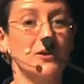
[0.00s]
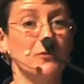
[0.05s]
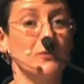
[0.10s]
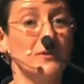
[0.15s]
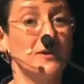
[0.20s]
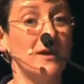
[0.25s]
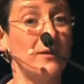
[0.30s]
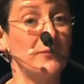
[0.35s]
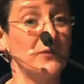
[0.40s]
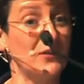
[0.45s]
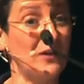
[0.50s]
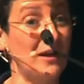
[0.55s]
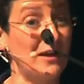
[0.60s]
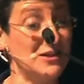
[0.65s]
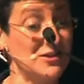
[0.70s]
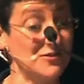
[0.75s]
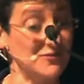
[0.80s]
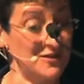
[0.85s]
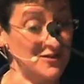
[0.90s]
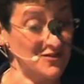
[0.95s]
know, comes
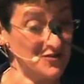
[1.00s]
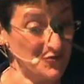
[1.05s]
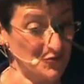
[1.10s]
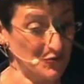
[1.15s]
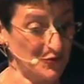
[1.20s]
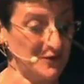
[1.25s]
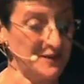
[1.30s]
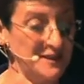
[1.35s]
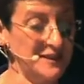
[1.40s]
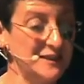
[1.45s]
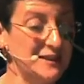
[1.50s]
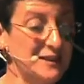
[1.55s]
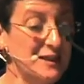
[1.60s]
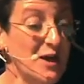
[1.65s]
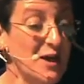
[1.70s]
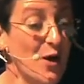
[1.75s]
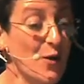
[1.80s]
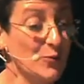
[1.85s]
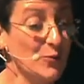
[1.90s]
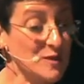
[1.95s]
later in the story,
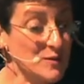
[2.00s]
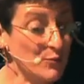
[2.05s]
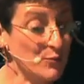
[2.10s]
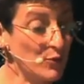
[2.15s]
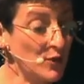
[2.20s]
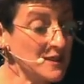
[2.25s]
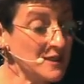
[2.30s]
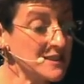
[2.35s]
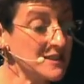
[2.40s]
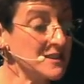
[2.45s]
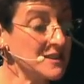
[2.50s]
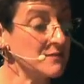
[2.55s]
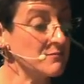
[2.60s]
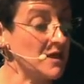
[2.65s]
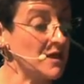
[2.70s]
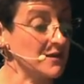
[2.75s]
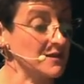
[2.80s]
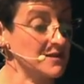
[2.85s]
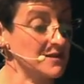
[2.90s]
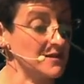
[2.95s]
was present
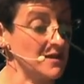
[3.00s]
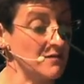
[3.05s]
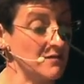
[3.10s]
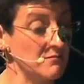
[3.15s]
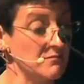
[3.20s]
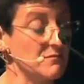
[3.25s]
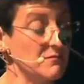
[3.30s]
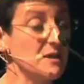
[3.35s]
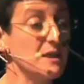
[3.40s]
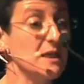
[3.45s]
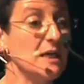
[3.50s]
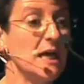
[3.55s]
amongst them.